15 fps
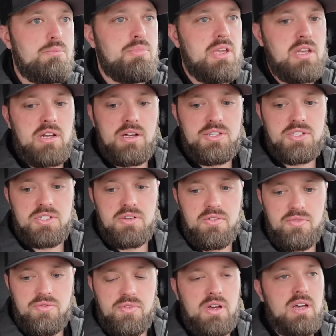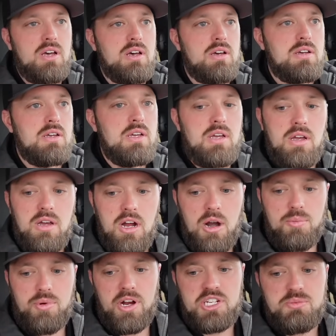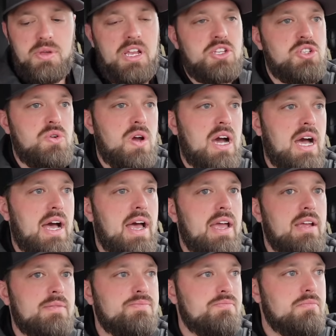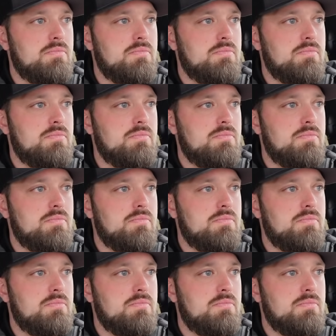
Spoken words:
because of our price being too high